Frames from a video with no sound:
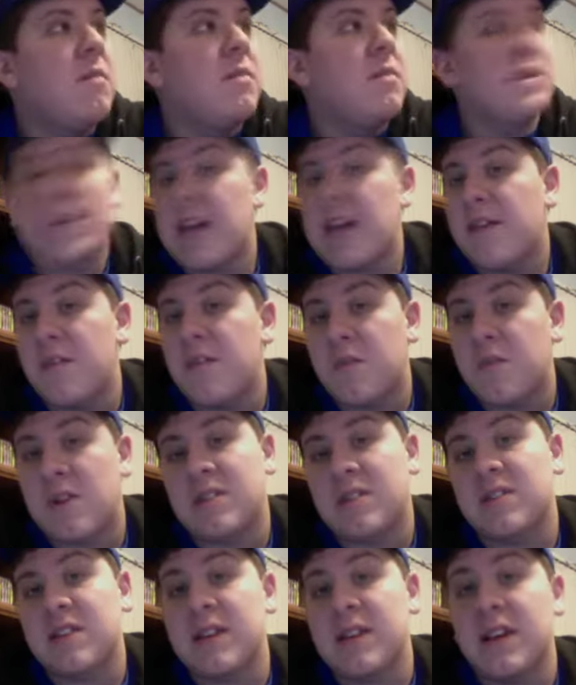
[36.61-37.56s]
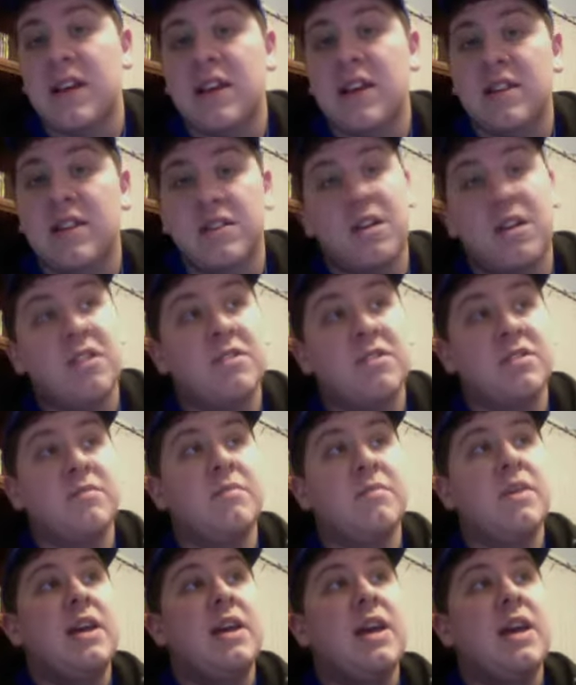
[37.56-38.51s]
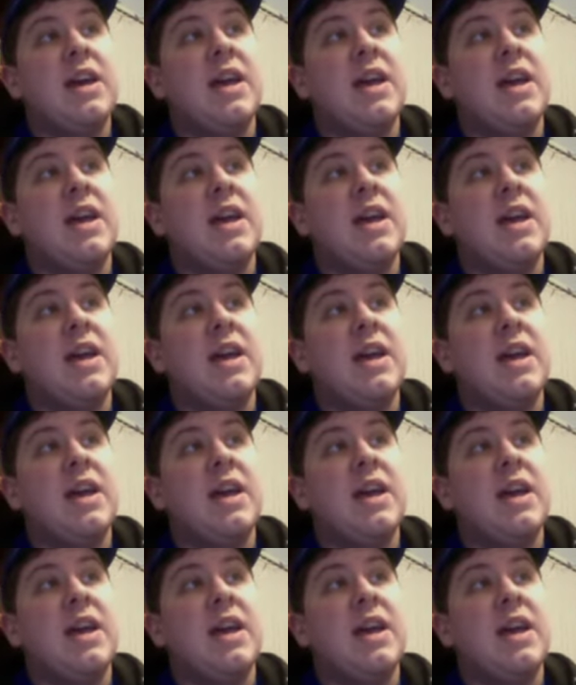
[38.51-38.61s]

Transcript: But to have it wrestling is awesome.